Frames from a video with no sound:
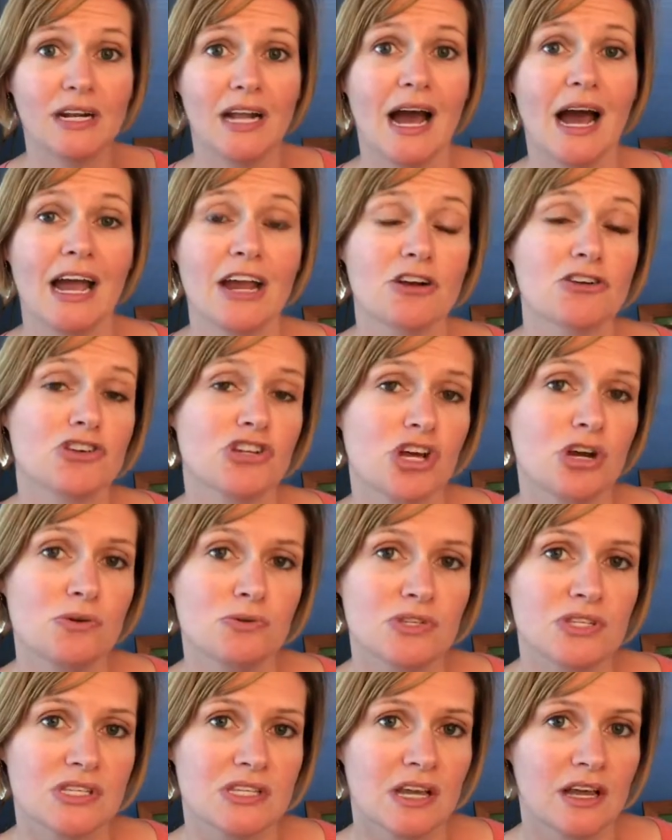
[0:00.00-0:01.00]
a higher
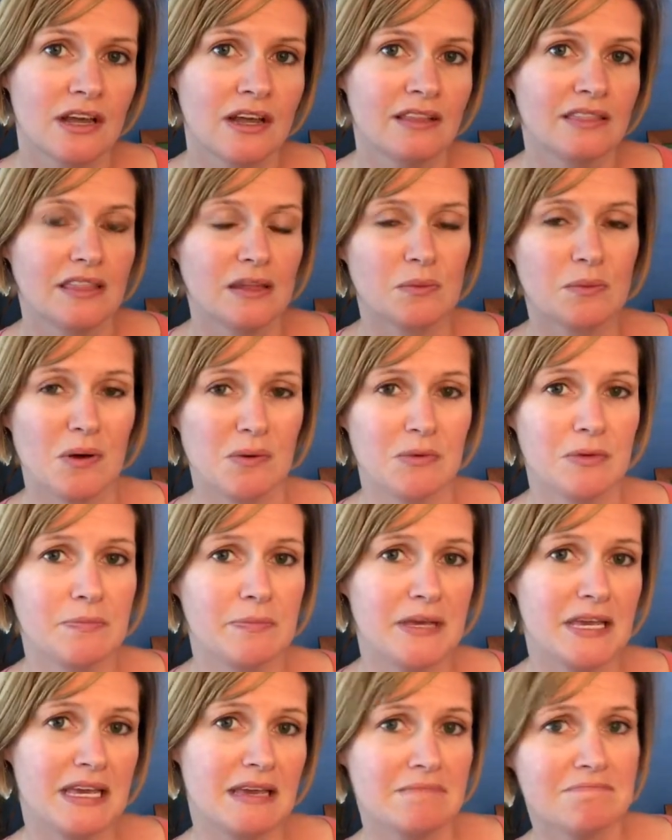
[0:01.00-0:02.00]
dose than what would
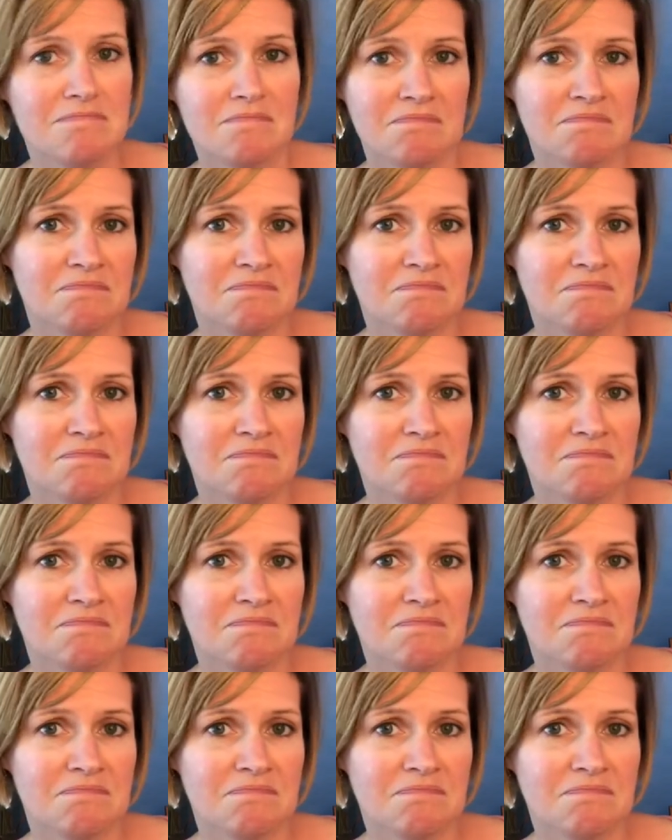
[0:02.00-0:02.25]
be